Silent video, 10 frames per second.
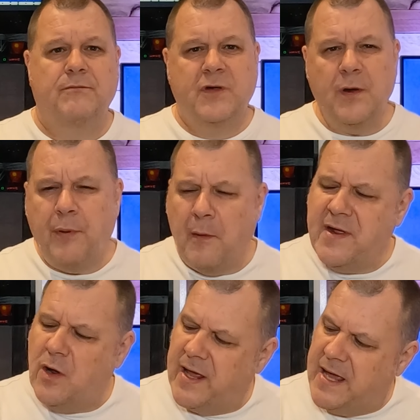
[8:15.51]
Could have probably
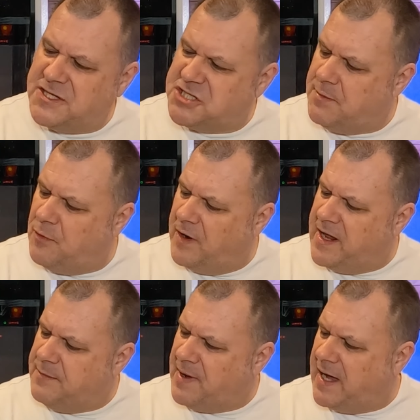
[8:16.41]
got it here cheaper on
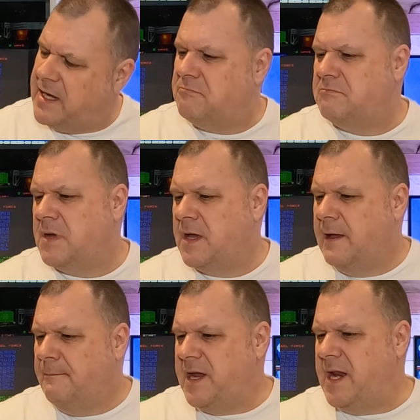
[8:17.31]
eBay,
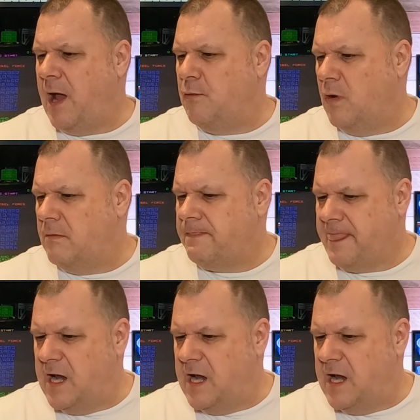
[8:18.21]
but you know what?